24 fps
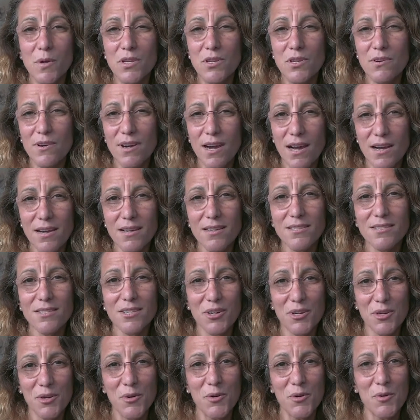when your
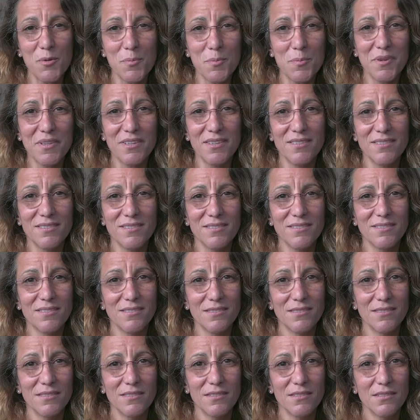eyes are open